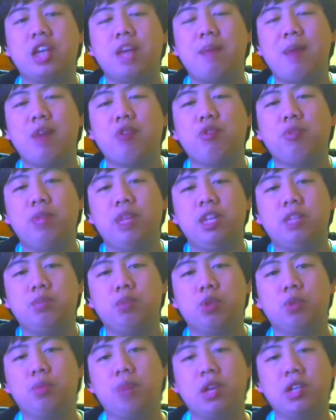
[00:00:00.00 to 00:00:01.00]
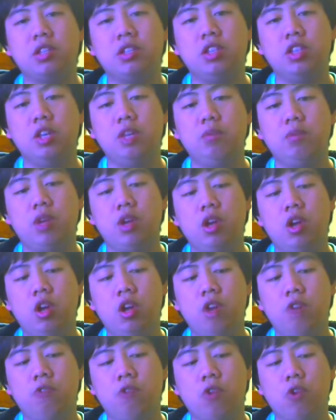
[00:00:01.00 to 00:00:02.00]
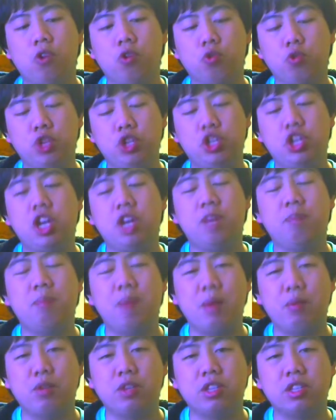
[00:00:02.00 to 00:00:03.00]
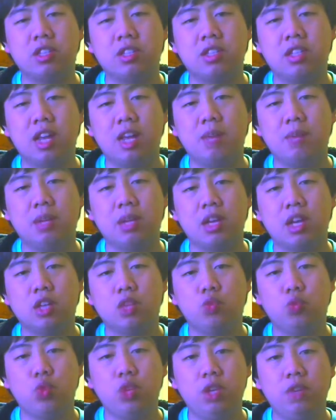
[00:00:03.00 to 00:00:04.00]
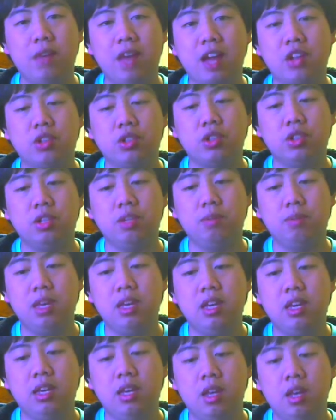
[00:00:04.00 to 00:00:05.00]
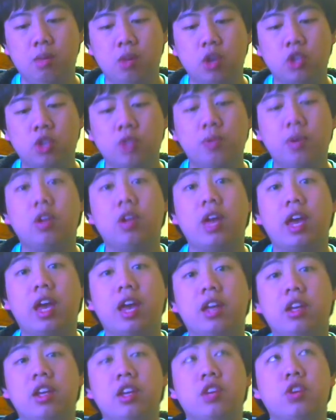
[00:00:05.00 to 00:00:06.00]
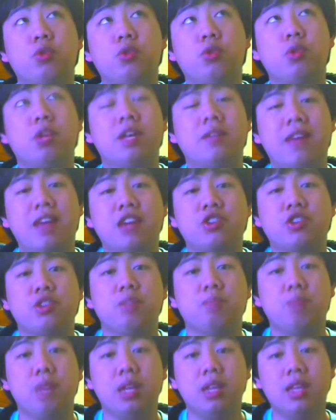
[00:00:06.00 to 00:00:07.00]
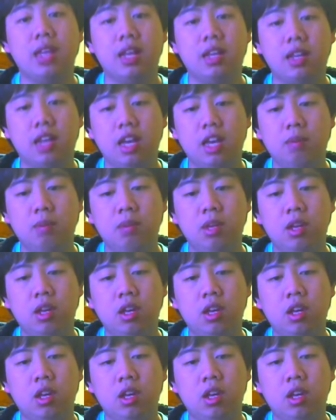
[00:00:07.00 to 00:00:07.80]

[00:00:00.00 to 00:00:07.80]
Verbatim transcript: I might replace Birth by Sleep for Re:Chain of Memories instead, because we've actually, me, Marshmallow, and the Hickory one have actually beaten that game,